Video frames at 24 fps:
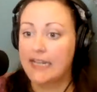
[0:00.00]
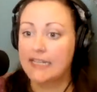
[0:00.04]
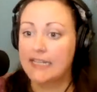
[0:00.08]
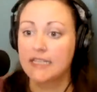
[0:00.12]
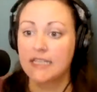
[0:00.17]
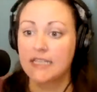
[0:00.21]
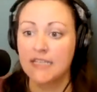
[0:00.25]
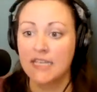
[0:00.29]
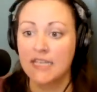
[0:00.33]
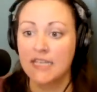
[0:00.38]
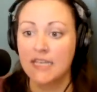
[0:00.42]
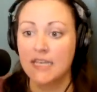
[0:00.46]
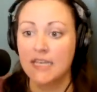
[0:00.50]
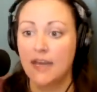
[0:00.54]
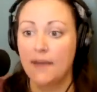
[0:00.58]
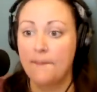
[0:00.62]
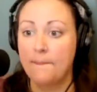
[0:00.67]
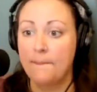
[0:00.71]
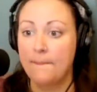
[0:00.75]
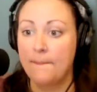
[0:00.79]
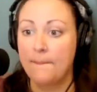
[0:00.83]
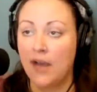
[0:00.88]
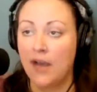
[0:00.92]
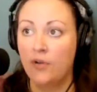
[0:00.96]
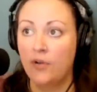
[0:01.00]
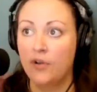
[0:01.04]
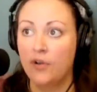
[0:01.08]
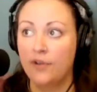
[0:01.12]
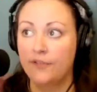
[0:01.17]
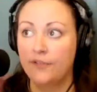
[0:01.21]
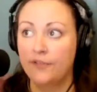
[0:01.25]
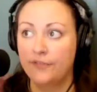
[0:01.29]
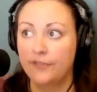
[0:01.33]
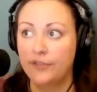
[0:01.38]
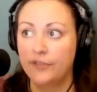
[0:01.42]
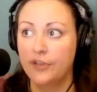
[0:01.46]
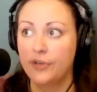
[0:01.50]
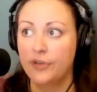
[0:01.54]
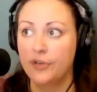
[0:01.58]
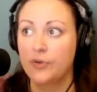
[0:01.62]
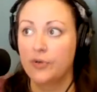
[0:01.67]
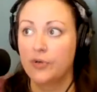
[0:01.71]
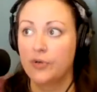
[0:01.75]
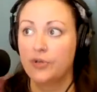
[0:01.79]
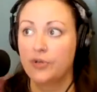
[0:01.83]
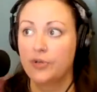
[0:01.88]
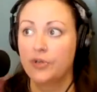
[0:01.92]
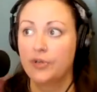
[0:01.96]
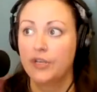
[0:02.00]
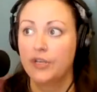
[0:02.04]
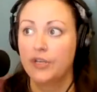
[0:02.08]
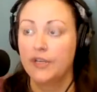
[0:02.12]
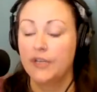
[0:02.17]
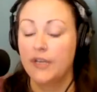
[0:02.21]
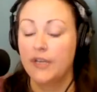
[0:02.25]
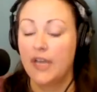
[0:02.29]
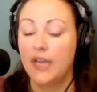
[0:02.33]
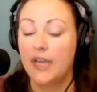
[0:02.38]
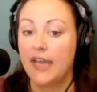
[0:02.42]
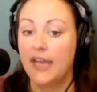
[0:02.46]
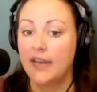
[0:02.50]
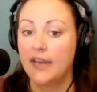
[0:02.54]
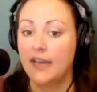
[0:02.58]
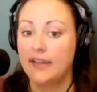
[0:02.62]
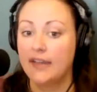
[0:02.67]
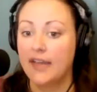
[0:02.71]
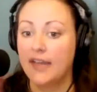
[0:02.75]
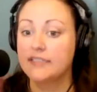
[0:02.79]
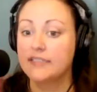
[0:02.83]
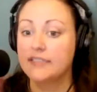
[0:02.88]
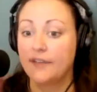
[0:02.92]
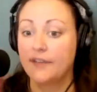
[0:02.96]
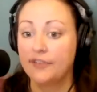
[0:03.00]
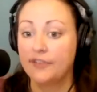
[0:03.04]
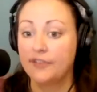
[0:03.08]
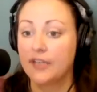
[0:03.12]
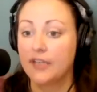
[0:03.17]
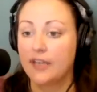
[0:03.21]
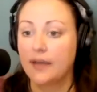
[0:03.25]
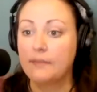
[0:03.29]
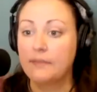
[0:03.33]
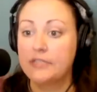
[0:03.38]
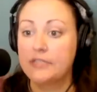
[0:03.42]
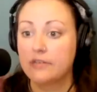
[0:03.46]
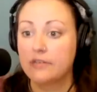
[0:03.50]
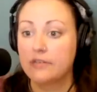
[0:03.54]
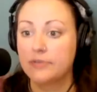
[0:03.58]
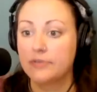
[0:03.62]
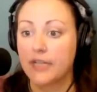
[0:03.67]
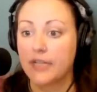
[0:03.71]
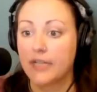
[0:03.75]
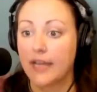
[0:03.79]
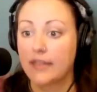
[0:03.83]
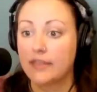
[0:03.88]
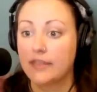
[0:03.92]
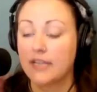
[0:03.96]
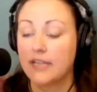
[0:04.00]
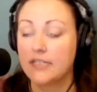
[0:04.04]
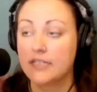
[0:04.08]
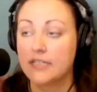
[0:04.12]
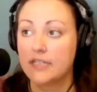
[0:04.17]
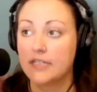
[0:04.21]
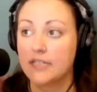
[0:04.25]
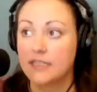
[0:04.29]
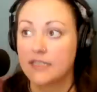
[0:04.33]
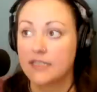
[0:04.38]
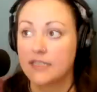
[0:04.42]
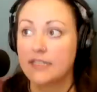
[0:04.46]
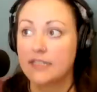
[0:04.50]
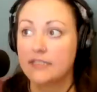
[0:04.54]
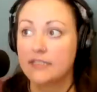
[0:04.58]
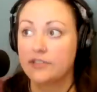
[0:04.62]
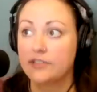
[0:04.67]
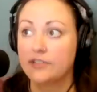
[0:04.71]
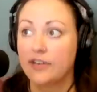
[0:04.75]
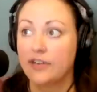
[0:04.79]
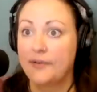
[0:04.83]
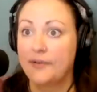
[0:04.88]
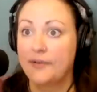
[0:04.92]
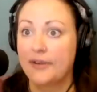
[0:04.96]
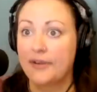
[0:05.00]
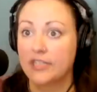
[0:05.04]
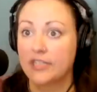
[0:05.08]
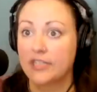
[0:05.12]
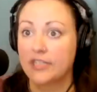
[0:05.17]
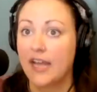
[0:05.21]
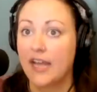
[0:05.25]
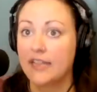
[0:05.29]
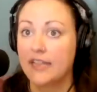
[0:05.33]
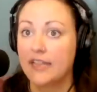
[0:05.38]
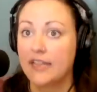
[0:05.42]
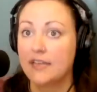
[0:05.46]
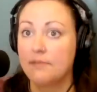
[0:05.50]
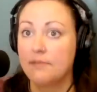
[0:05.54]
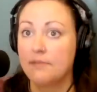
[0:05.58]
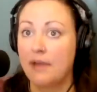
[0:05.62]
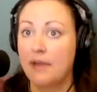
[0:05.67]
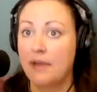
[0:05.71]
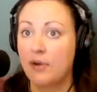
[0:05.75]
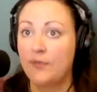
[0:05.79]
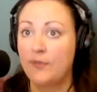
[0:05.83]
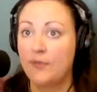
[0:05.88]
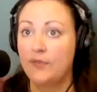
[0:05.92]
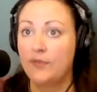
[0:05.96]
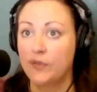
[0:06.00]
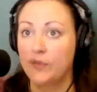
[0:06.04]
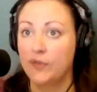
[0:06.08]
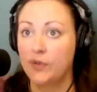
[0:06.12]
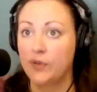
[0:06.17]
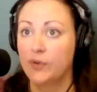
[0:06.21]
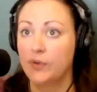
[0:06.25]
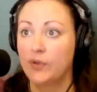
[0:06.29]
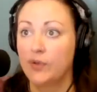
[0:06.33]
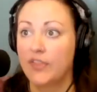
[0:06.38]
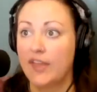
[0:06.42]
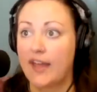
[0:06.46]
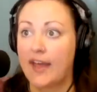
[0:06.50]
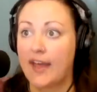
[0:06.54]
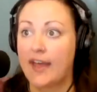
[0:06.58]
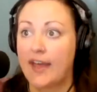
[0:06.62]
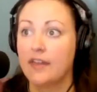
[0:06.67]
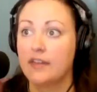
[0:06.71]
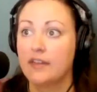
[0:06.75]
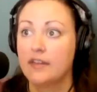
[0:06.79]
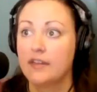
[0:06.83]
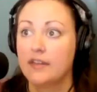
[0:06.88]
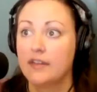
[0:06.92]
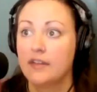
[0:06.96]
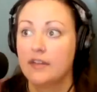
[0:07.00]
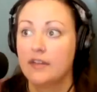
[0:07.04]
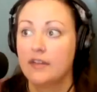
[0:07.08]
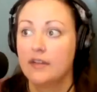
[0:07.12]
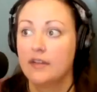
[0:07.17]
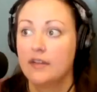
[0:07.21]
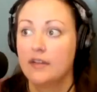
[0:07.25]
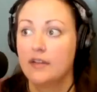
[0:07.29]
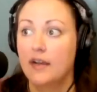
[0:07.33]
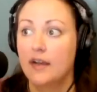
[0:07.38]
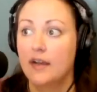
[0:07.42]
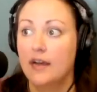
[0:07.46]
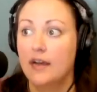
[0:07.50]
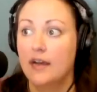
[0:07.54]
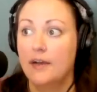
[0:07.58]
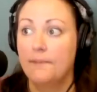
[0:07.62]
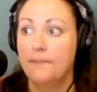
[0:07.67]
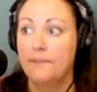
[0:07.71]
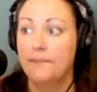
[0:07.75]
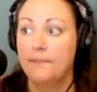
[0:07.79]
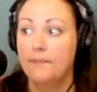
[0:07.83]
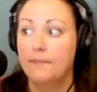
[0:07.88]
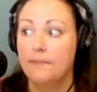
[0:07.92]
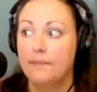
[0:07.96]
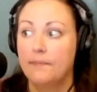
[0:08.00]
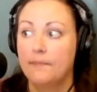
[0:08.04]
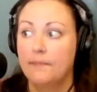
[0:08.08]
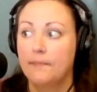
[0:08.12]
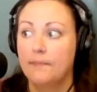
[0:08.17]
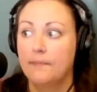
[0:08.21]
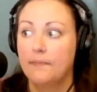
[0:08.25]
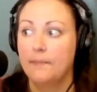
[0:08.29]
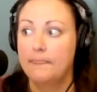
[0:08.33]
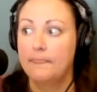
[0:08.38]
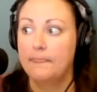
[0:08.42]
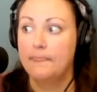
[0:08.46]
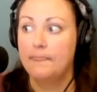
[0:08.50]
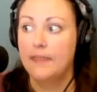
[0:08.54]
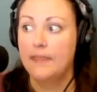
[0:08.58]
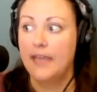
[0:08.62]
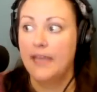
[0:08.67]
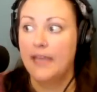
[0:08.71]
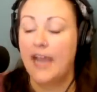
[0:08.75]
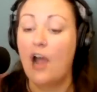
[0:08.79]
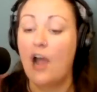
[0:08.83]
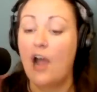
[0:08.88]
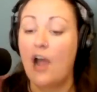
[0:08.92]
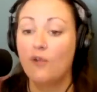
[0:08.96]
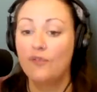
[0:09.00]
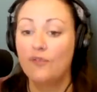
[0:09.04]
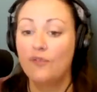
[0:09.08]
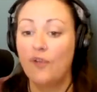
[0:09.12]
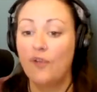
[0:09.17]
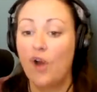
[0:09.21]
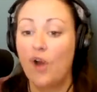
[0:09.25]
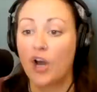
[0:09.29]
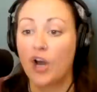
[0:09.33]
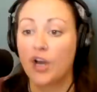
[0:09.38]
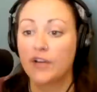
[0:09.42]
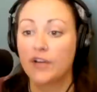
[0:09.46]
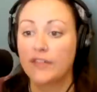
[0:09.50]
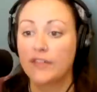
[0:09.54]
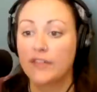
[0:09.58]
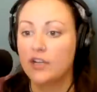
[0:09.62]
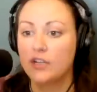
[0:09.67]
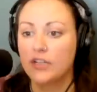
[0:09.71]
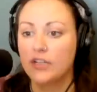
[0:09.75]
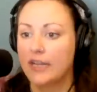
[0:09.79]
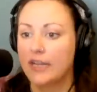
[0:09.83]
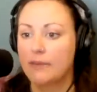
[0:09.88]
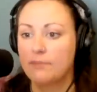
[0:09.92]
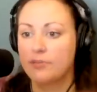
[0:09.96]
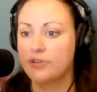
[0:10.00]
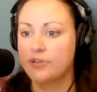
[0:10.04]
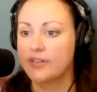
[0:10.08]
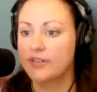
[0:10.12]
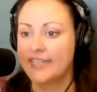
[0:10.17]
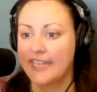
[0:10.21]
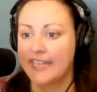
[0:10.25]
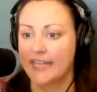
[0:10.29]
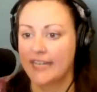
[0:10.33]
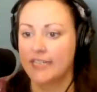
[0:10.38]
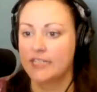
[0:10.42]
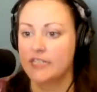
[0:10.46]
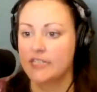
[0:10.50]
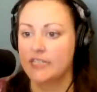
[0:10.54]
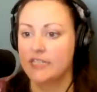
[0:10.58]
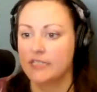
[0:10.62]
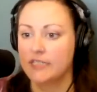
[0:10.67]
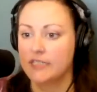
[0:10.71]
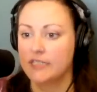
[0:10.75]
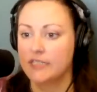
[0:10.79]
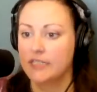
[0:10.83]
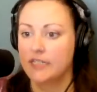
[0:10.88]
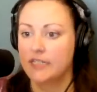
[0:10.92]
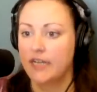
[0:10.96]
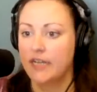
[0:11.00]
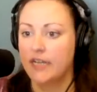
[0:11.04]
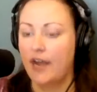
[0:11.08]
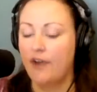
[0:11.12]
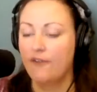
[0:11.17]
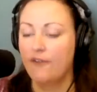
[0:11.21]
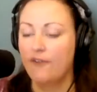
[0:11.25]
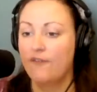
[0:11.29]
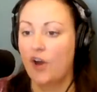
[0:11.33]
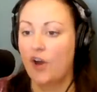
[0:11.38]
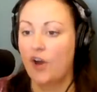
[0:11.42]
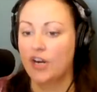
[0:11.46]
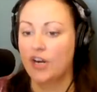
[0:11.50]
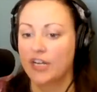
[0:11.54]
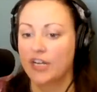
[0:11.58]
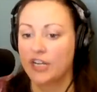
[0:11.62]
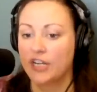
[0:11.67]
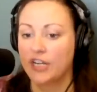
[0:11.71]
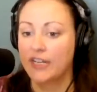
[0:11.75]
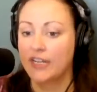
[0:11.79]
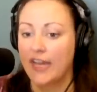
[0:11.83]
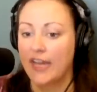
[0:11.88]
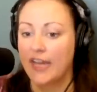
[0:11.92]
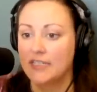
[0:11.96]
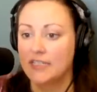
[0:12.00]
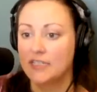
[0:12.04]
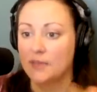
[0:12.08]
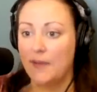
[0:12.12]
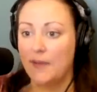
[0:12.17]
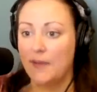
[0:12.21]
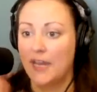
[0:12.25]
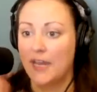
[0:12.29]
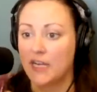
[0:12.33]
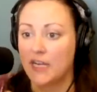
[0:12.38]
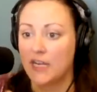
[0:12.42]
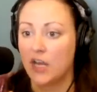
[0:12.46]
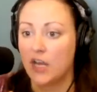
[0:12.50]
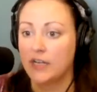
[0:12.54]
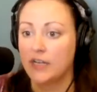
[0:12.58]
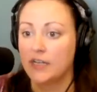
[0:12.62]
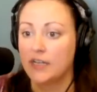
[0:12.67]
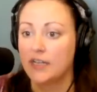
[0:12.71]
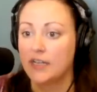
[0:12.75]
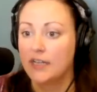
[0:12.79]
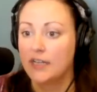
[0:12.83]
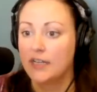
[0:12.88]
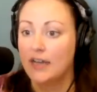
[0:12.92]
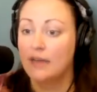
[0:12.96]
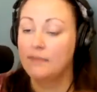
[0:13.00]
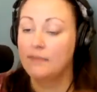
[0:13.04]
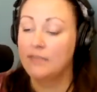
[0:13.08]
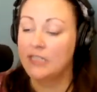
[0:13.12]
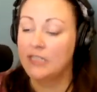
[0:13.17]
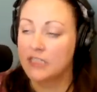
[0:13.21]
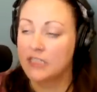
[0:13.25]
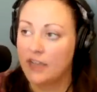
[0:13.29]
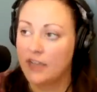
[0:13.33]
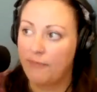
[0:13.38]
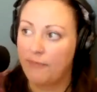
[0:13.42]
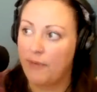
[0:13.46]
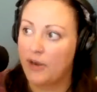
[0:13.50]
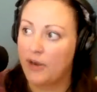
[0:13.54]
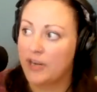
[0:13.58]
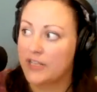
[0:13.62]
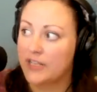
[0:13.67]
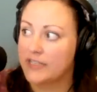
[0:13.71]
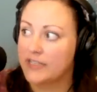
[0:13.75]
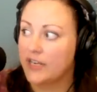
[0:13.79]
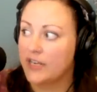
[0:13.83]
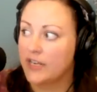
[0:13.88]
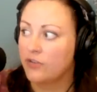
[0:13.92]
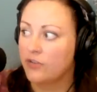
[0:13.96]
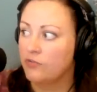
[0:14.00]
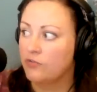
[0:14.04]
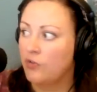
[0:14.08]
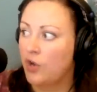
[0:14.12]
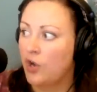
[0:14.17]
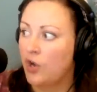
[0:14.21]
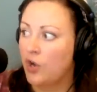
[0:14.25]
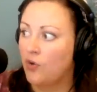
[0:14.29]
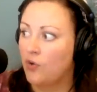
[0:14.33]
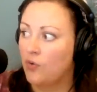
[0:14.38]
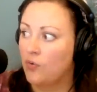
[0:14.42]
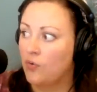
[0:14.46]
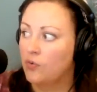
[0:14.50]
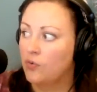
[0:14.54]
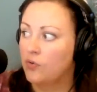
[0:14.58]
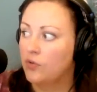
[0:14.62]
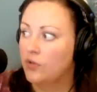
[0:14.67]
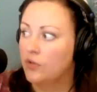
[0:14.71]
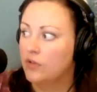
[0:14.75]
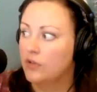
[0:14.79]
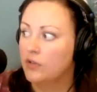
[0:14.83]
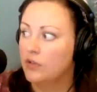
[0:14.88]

like the amount of fuel and that definitely comes into play. They did that's a great question. They had the amount of fuel that um and how far they could like predict how far it could get depending on I mean the tough part is they don't know